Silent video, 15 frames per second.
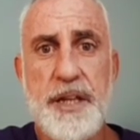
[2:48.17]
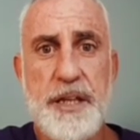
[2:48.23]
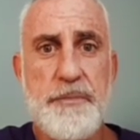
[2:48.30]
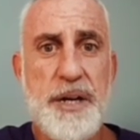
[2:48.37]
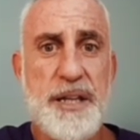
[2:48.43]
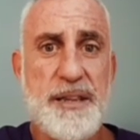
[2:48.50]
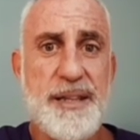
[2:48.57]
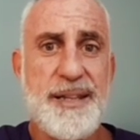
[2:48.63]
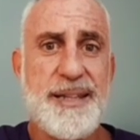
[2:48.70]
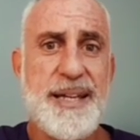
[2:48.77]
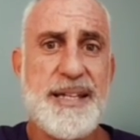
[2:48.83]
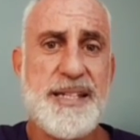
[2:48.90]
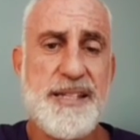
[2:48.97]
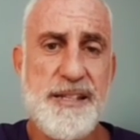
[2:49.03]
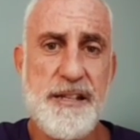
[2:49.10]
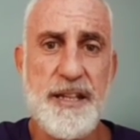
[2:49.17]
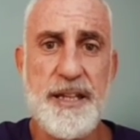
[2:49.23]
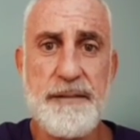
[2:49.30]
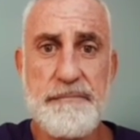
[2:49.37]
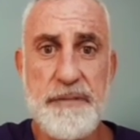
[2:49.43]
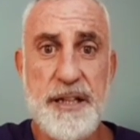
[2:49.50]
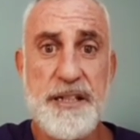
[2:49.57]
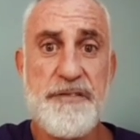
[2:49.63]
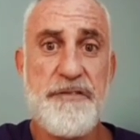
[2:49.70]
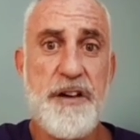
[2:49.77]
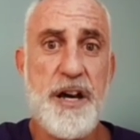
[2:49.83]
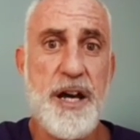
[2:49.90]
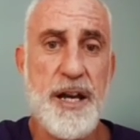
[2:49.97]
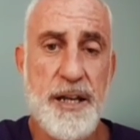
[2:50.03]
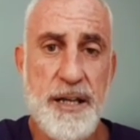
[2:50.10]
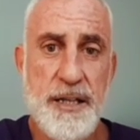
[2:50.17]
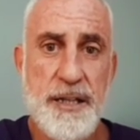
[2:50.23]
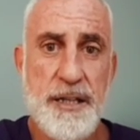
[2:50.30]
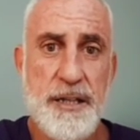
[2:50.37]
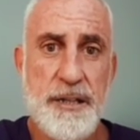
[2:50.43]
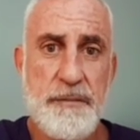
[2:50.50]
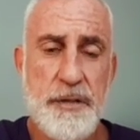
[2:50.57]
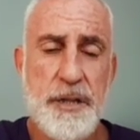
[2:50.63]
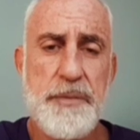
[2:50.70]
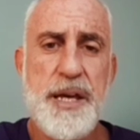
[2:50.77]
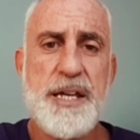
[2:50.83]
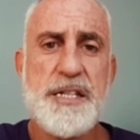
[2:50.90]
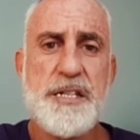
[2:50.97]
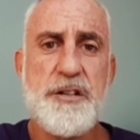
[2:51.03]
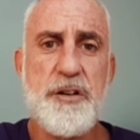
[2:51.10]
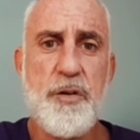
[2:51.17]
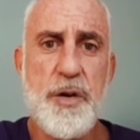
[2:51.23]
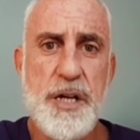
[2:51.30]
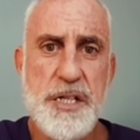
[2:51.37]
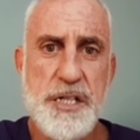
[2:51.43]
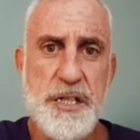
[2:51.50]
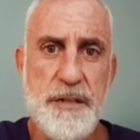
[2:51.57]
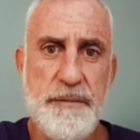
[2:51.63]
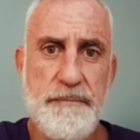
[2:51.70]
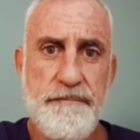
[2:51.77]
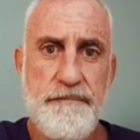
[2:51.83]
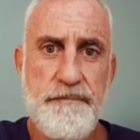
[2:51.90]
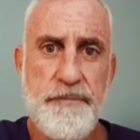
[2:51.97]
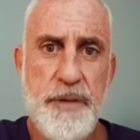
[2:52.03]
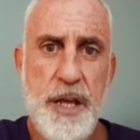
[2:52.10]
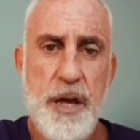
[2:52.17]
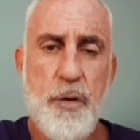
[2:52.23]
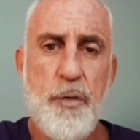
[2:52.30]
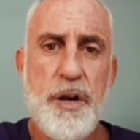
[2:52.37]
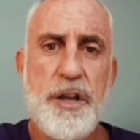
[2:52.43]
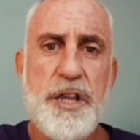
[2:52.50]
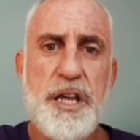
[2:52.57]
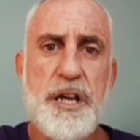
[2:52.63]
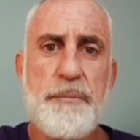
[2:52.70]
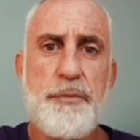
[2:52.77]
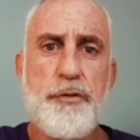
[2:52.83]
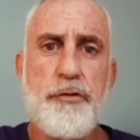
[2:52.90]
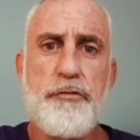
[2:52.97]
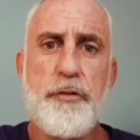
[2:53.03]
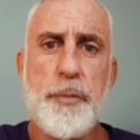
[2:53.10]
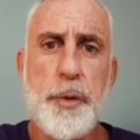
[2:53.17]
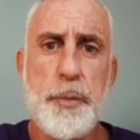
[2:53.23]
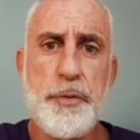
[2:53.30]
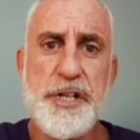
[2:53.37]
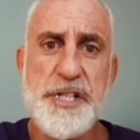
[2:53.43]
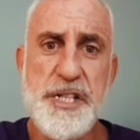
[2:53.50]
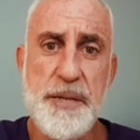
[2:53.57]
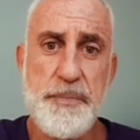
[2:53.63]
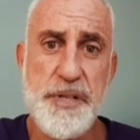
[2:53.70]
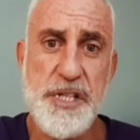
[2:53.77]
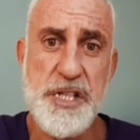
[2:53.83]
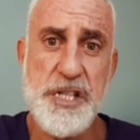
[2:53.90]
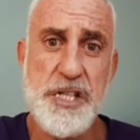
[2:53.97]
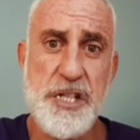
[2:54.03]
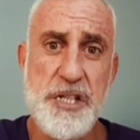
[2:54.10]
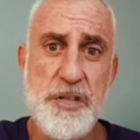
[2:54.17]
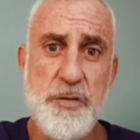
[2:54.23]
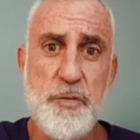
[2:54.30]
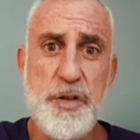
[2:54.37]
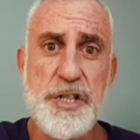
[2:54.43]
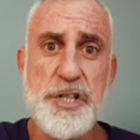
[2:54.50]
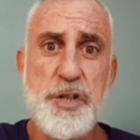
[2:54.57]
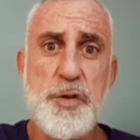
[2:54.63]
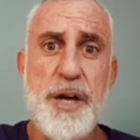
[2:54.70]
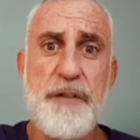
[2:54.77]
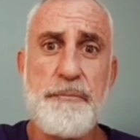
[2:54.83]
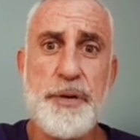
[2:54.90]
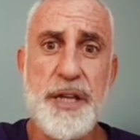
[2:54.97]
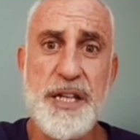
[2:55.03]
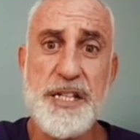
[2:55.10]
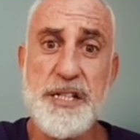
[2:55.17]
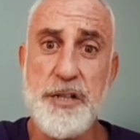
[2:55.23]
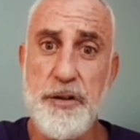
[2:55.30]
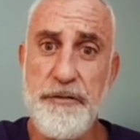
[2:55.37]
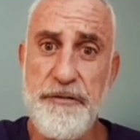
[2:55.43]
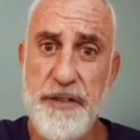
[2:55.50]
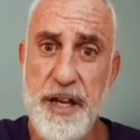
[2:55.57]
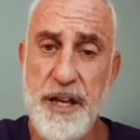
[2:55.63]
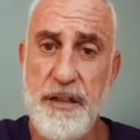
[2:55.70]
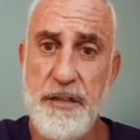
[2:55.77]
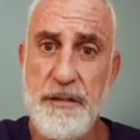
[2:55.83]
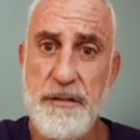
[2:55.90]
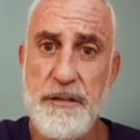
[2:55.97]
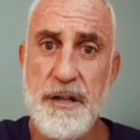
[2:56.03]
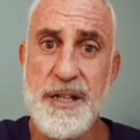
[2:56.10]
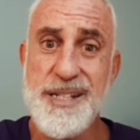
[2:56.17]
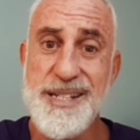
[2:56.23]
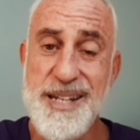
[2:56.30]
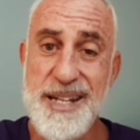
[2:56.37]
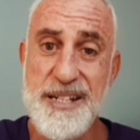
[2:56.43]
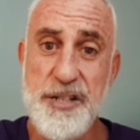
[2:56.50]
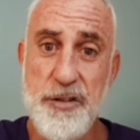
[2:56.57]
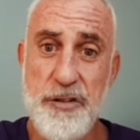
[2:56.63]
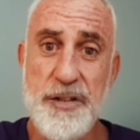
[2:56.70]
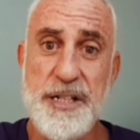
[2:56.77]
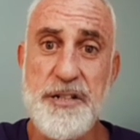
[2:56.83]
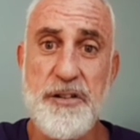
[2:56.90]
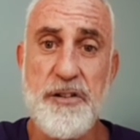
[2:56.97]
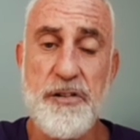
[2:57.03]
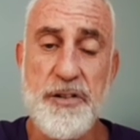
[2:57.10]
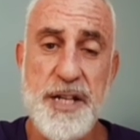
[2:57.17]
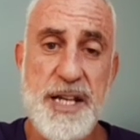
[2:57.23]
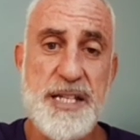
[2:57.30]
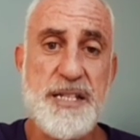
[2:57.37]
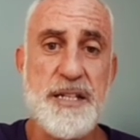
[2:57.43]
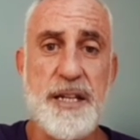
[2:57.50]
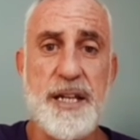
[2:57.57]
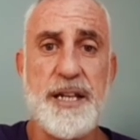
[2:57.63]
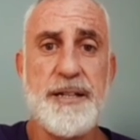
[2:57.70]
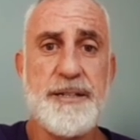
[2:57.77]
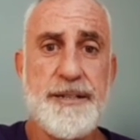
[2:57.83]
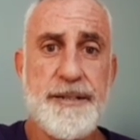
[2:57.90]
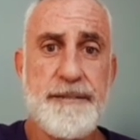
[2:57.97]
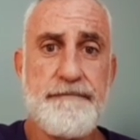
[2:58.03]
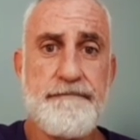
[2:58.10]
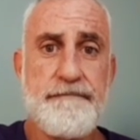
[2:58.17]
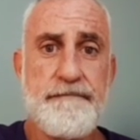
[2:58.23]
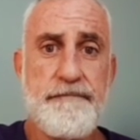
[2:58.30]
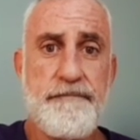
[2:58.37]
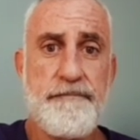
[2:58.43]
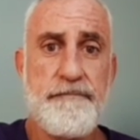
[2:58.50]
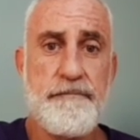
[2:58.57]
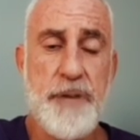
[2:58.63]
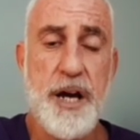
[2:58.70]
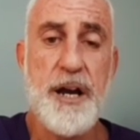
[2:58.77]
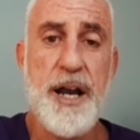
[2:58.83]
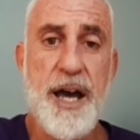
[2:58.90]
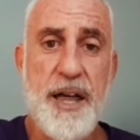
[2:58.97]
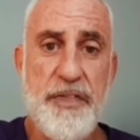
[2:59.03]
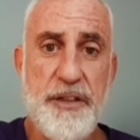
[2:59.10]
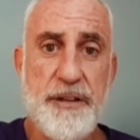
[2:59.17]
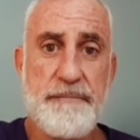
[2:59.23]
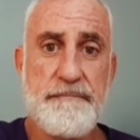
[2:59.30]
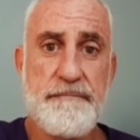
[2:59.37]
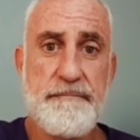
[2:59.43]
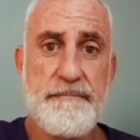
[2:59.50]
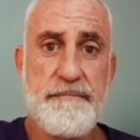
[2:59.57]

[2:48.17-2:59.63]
Now, you might think that's silly, and that's fine. But let me ask you a question. What are the unprovable presuppositions in which you have placed your faith and staked your eternal destiny? Maranatha.